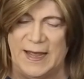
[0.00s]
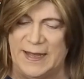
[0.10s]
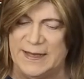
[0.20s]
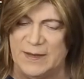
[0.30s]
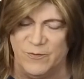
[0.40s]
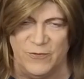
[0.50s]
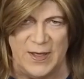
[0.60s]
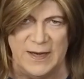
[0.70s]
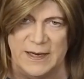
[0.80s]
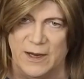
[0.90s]
I kept
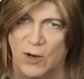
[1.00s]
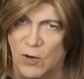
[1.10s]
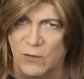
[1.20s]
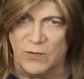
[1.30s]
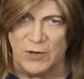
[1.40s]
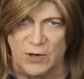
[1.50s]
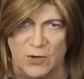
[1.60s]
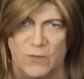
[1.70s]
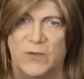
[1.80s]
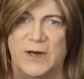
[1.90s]
finding over and
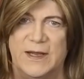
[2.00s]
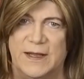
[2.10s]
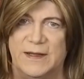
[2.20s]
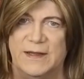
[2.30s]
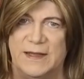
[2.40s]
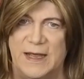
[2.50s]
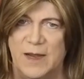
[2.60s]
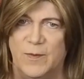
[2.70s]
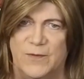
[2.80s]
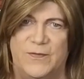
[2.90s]
over again that the
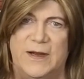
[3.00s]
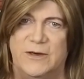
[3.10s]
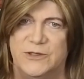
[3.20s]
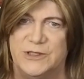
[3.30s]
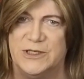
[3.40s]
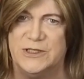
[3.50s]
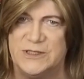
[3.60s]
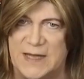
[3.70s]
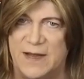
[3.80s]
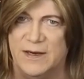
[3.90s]
amplifiers just
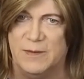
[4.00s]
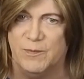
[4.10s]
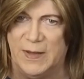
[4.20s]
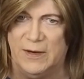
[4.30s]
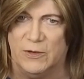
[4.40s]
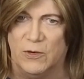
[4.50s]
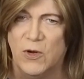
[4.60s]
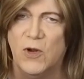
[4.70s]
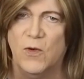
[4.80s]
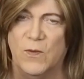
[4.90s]
sounded better
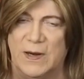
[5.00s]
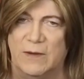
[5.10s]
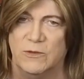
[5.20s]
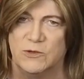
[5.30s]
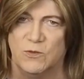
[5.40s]
when I was